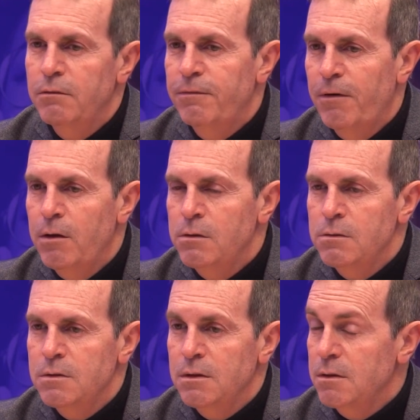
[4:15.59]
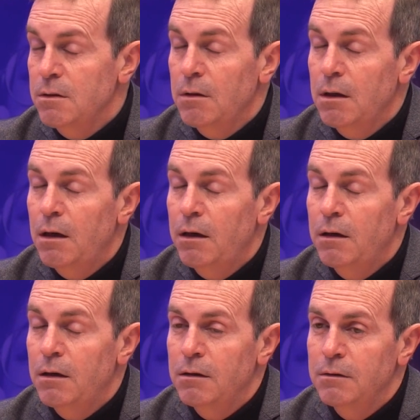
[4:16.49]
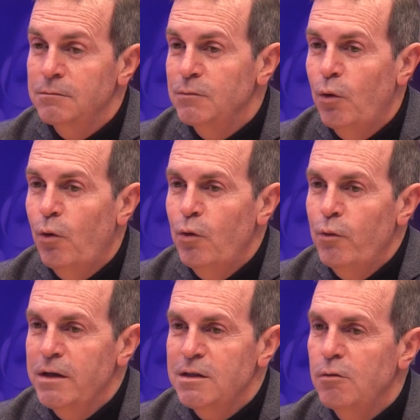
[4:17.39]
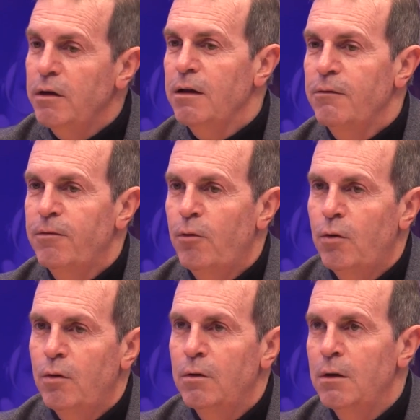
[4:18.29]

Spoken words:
funds, etc., are always looking for